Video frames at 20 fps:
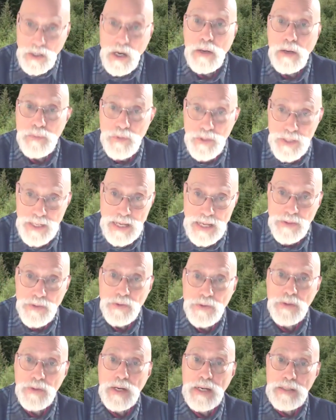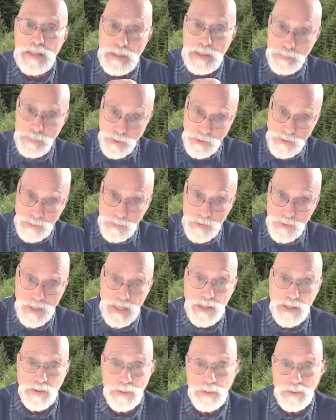come together, and they put them
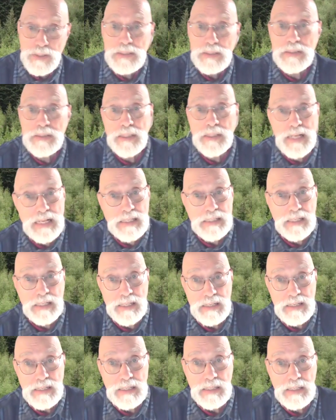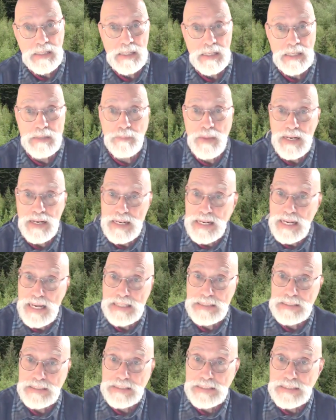together. Incidentally, in many
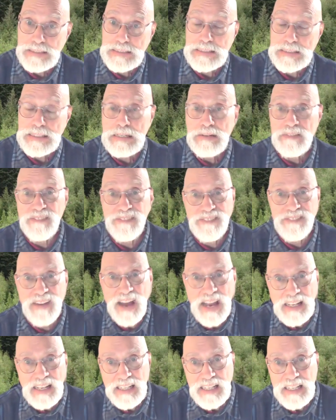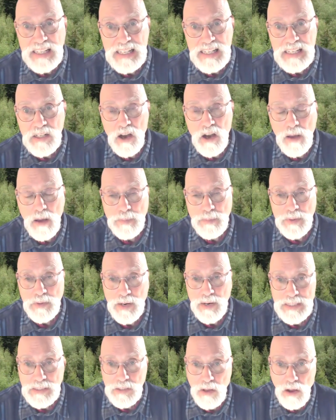cases, violating
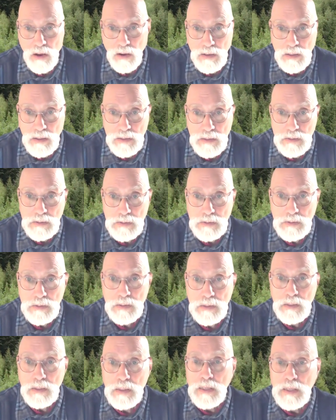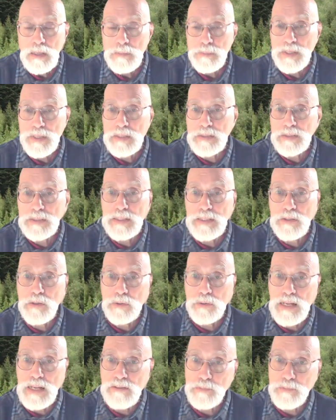copyright law because they
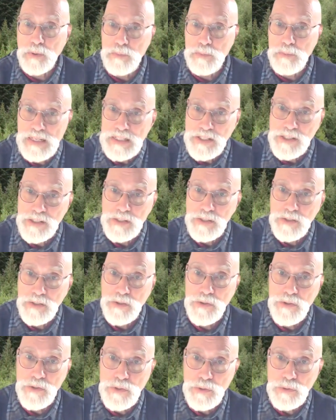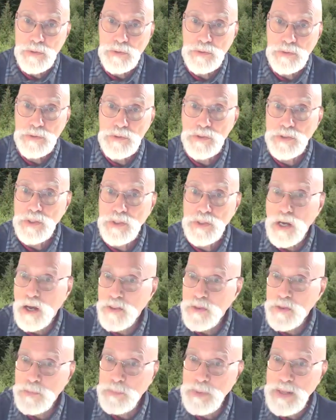don't have permission to use
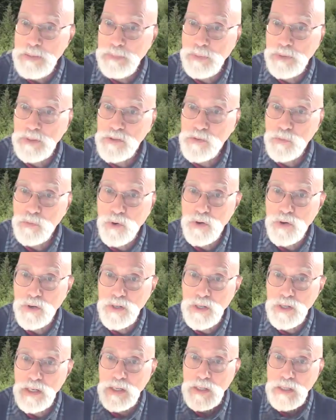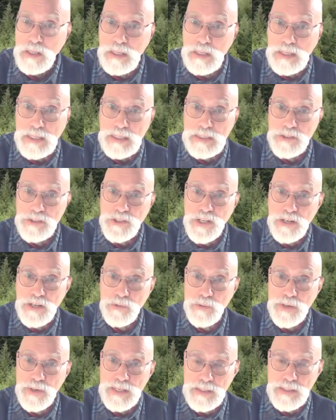other people's work in
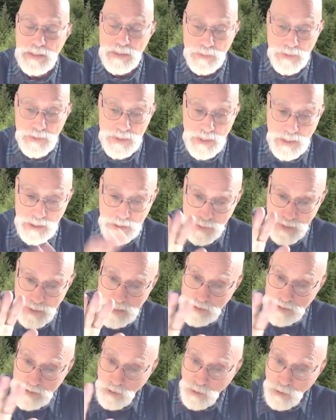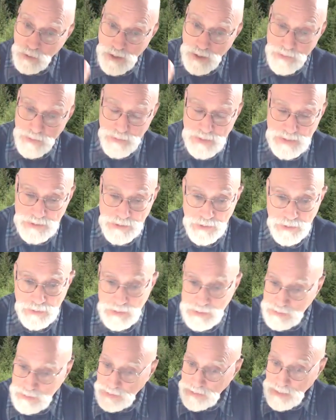generating their results. But that's a whole other
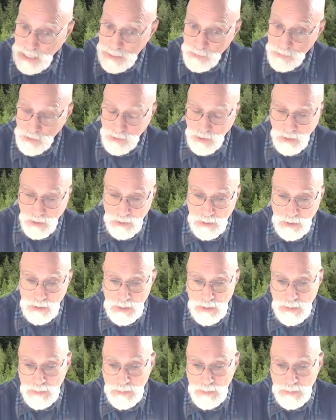issue. That's cyber law.